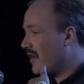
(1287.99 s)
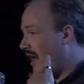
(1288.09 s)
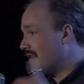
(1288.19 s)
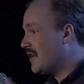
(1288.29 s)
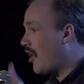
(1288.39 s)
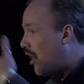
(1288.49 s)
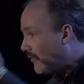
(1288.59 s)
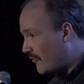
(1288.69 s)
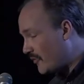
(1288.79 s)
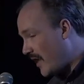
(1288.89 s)
and then
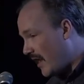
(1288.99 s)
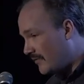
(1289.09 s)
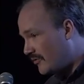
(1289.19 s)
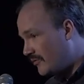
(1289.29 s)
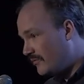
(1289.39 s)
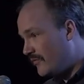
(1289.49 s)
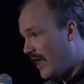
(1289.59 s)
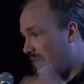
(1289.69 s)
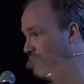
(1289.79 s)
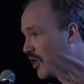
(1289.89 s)
offer that,
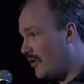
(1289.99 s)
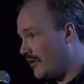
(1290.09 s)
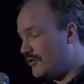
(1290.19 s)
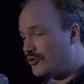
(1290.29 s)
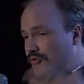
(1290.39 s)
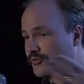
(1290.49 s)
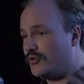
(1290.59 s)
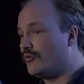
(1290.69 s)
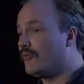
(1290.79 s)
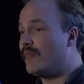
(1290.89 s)
that knowledge
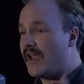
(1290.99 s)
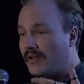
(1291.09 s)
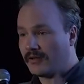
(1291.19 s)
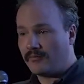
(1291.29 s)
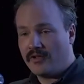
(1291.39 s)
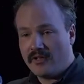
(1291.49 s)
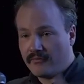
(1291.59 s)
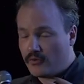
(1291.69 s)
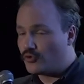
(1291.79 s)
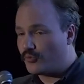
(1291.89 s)
to make
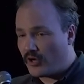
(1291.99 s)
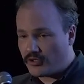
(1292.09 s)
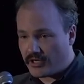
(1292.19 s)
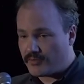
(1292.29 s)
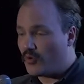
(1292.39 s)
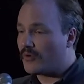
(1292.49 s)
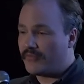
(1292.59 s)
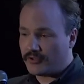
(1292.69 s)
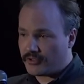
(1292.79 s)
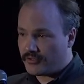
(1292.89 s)
future projects more
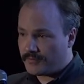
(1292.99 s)
efficient.